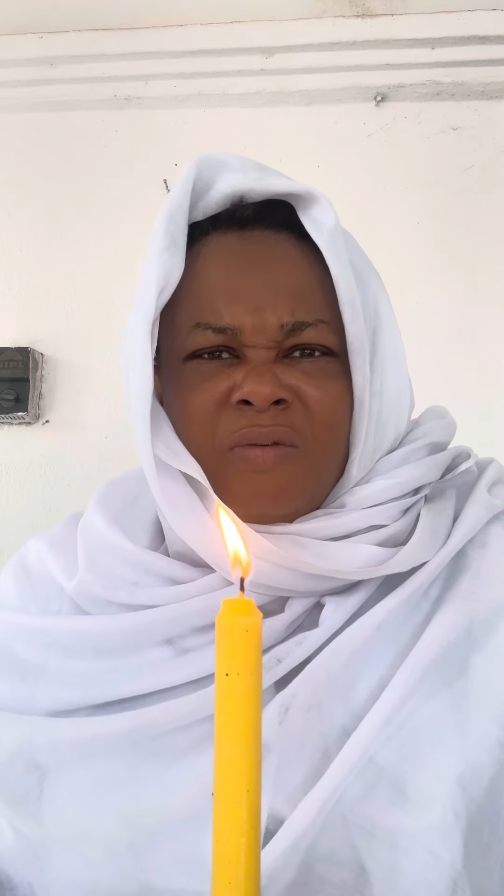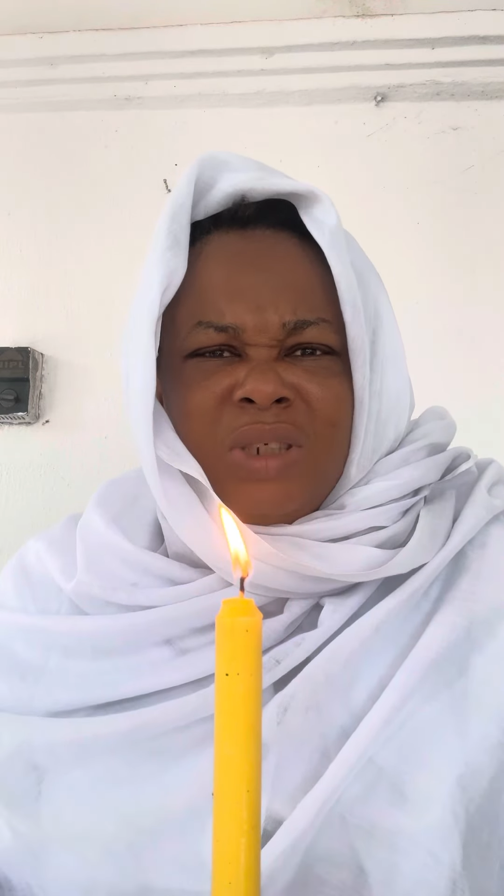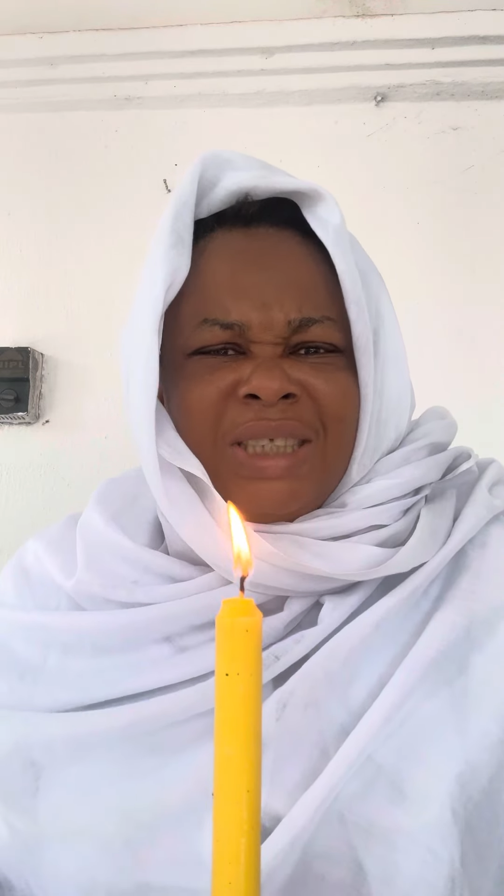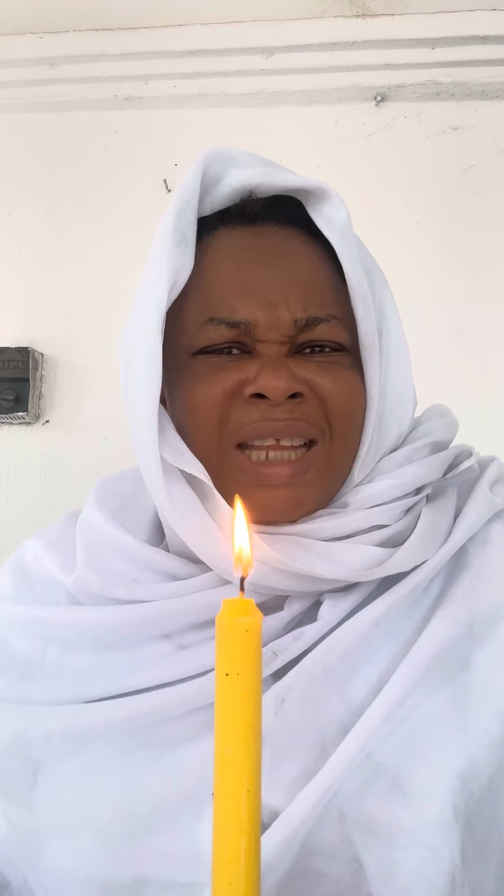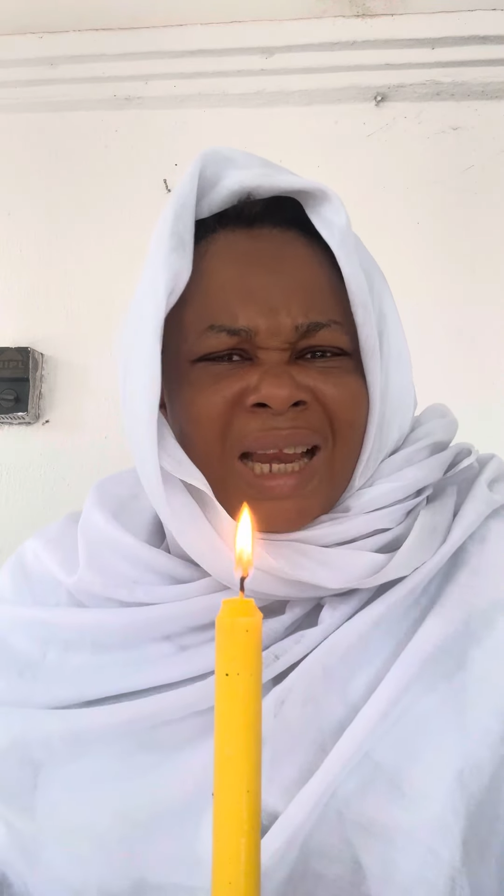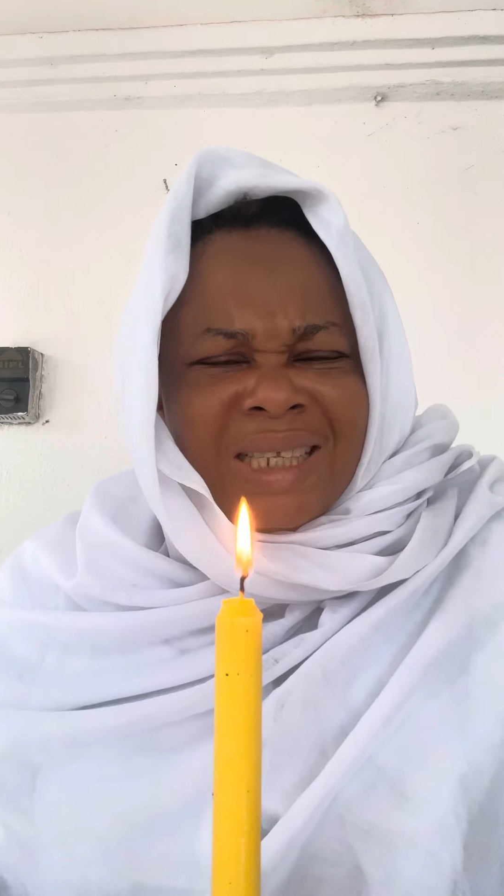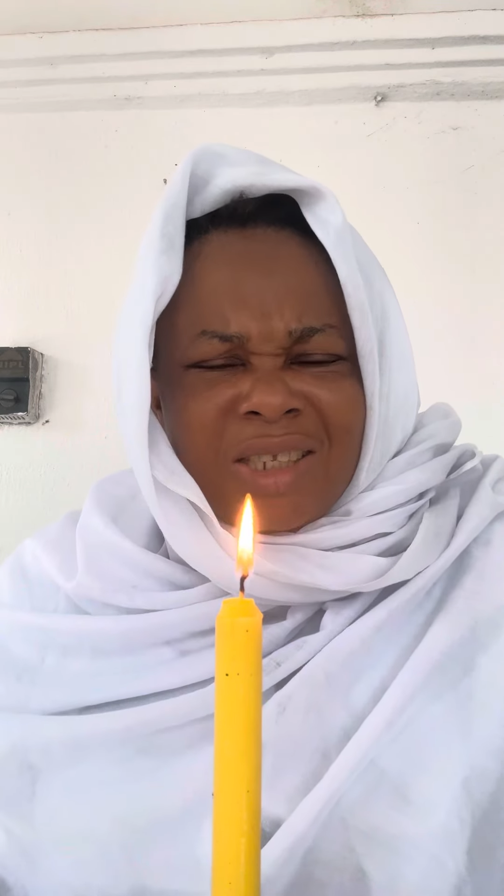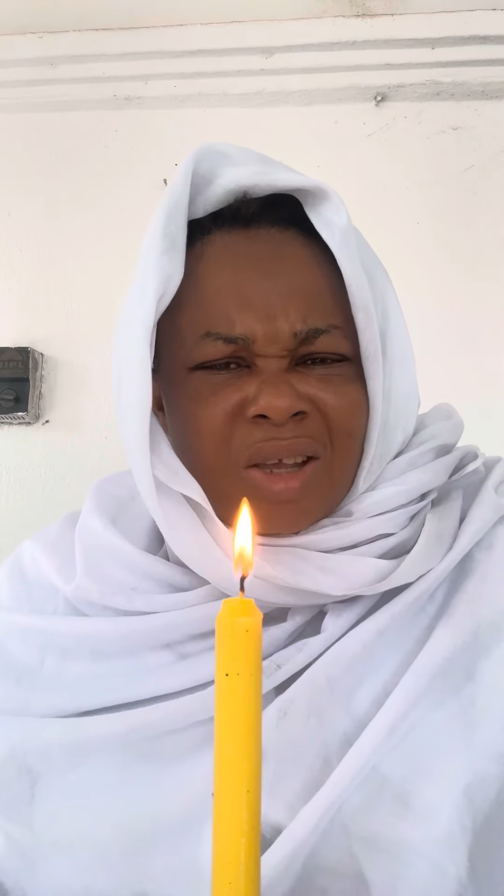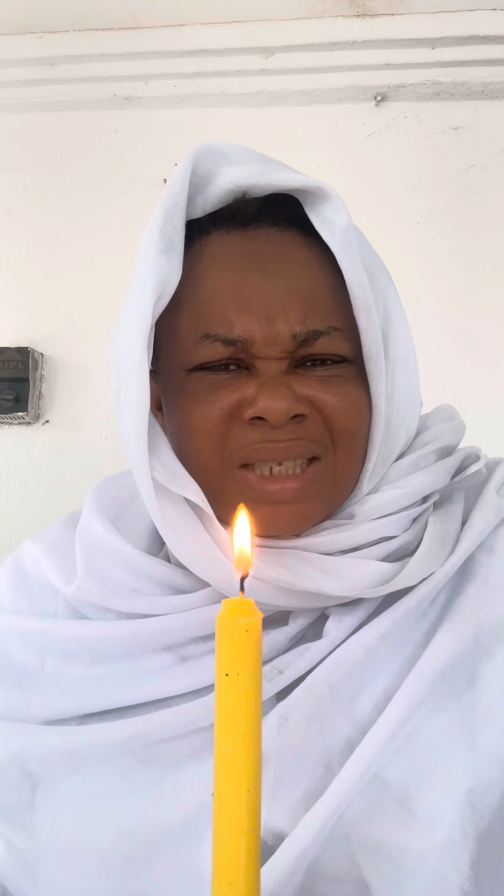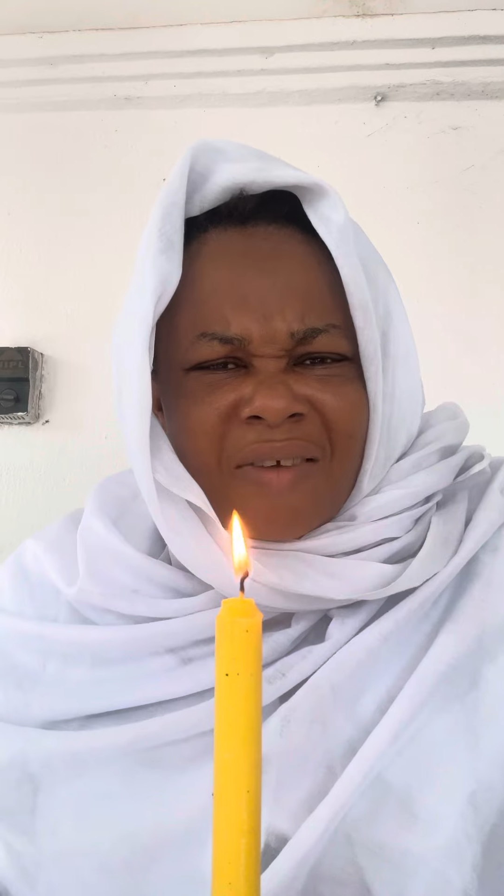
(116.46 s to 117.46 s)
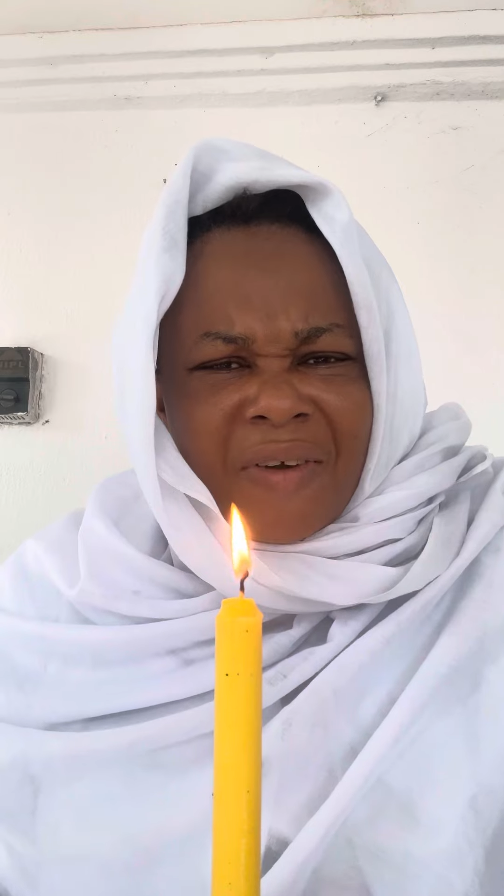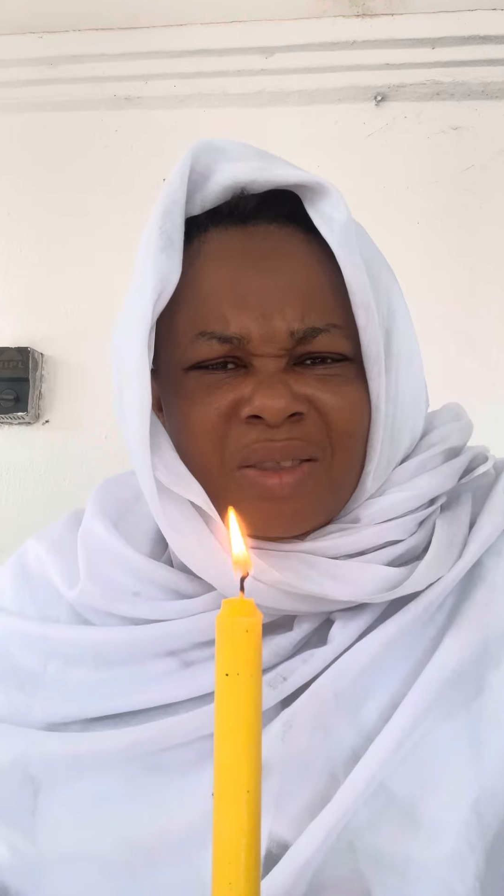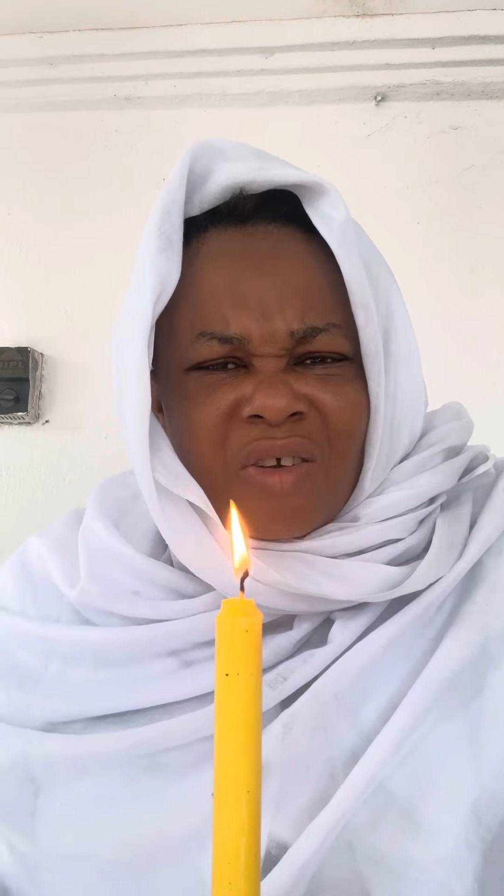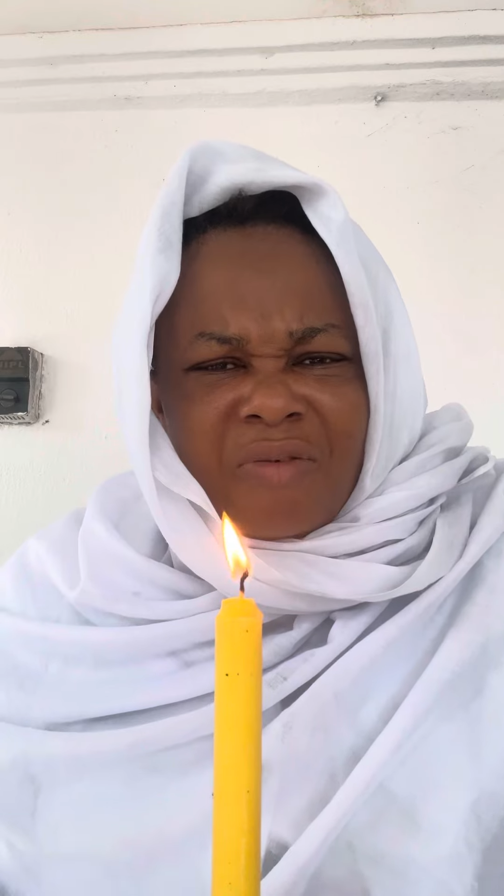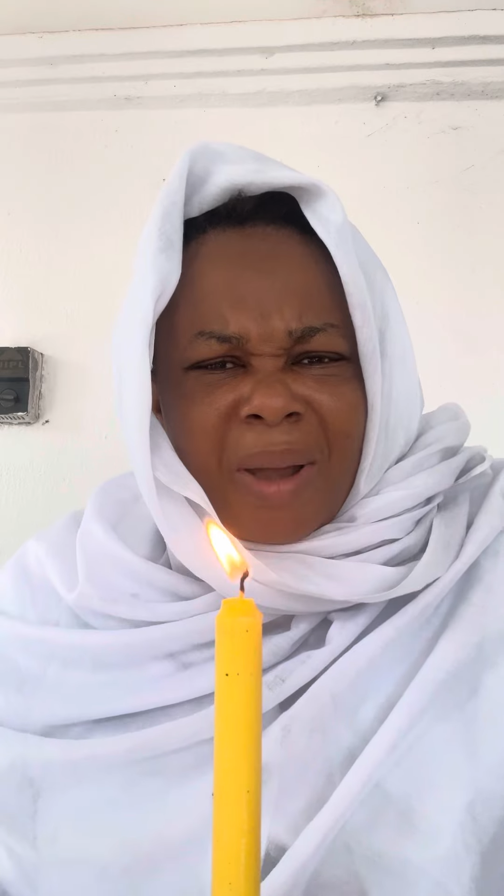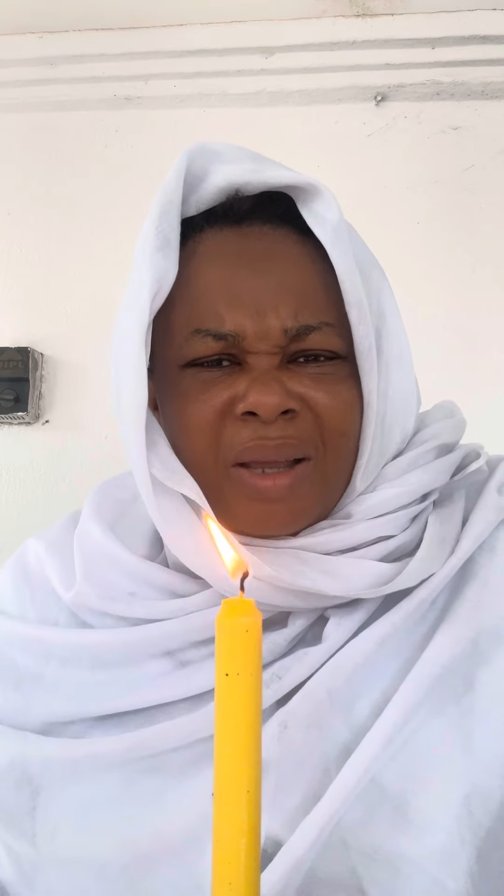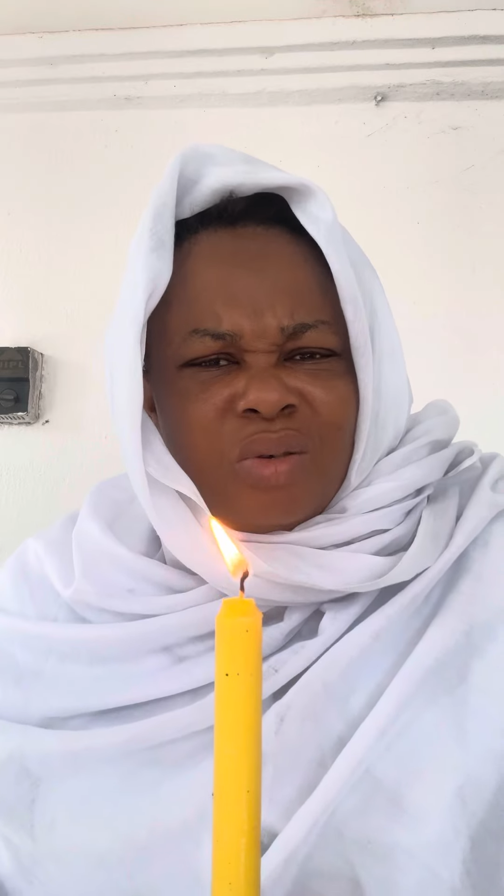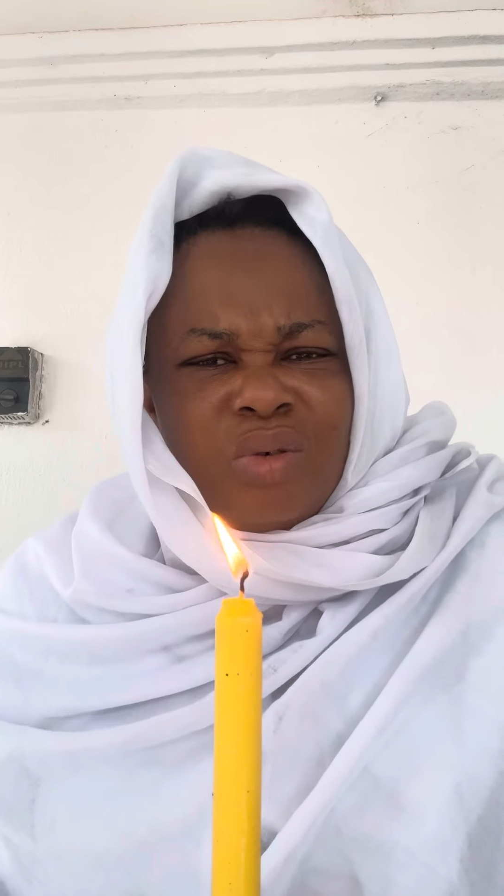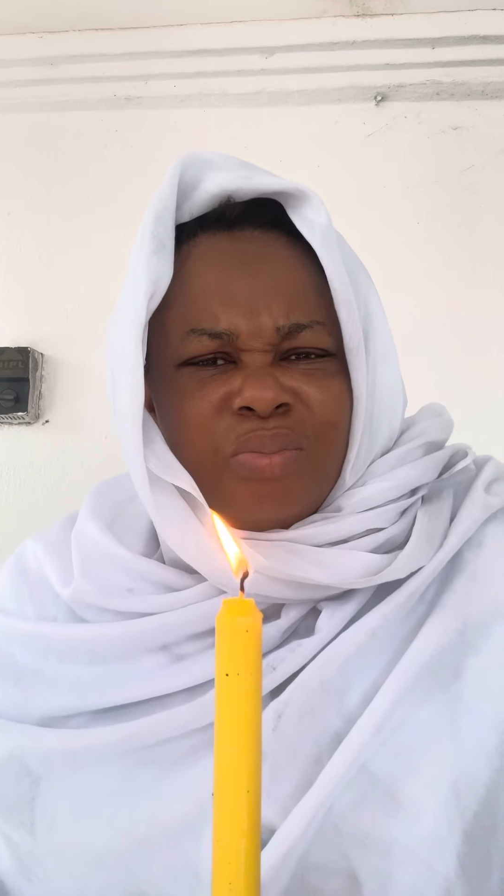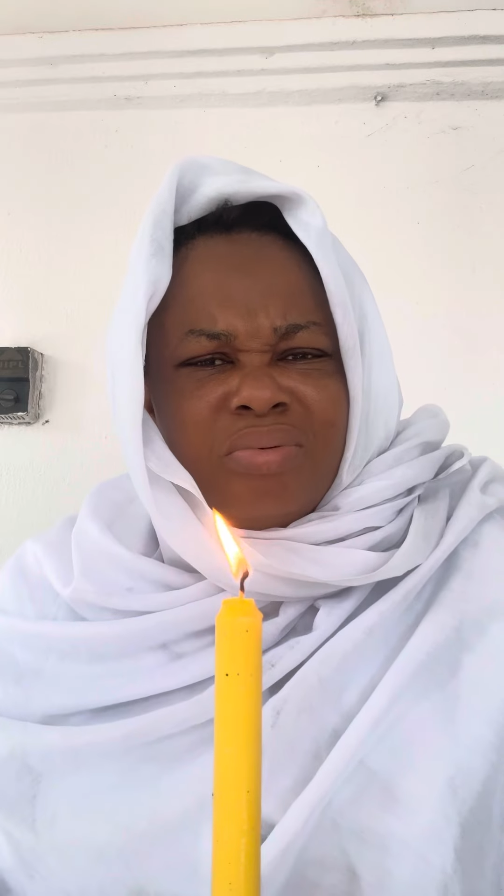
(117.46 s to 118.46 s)
Delete yourself out of my
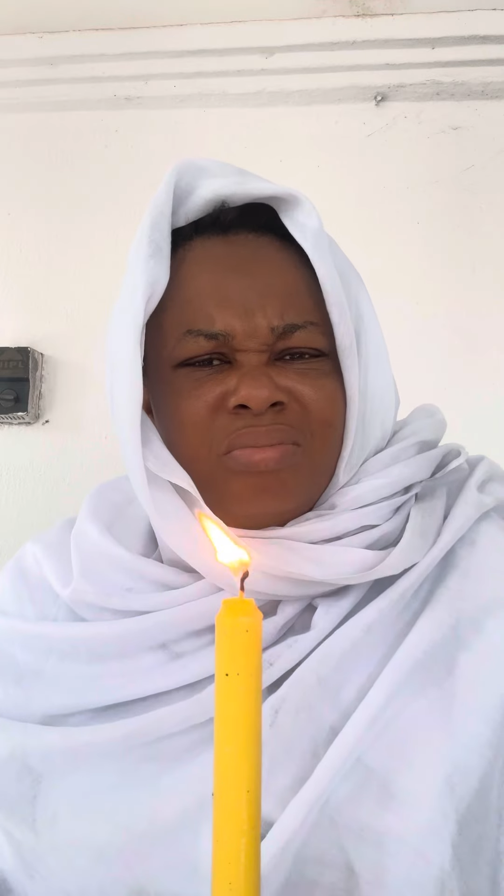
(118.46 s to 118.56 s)
group.